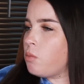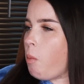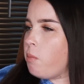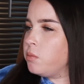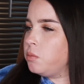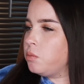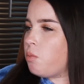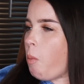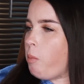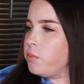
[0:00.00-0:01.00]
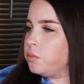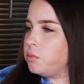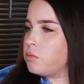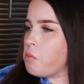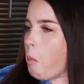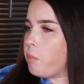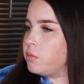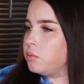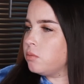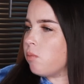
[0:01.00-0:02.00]
hey Ash,
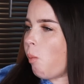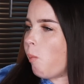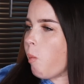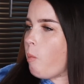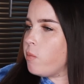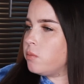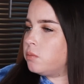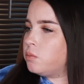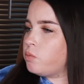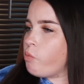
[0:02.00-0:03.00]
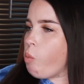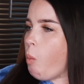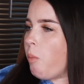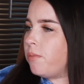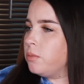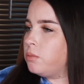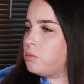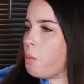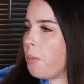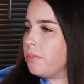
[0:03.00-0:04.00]
mwah, send you a big hug. I hope you're doing
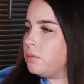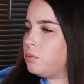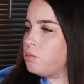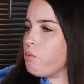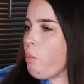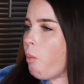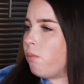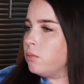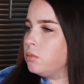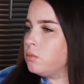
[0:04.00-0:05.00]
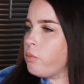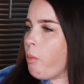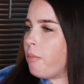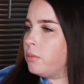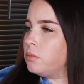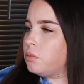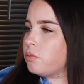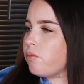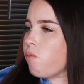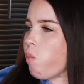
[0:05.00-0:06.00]
well. So
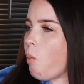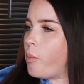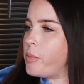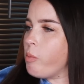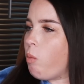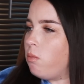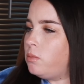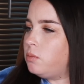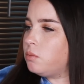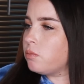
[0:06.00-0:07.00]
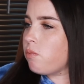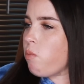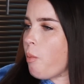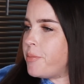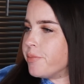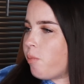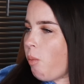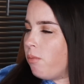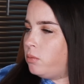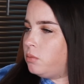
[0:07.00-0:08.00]
anyways,
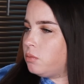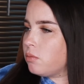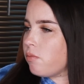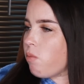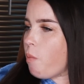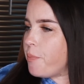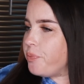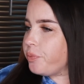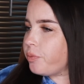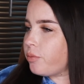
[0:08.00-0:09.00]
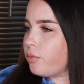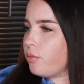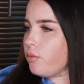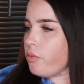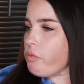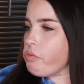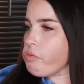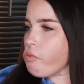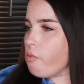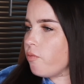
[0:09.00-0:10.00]
turn the page, join the other
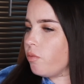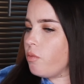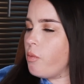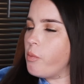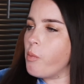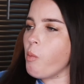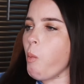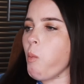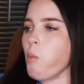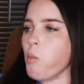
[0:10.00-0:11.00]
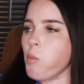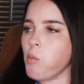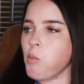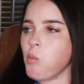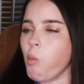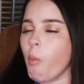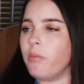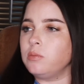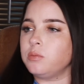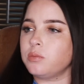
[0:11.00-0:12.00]
company, iGenius, and
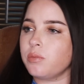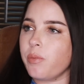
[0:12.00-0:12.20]
that was a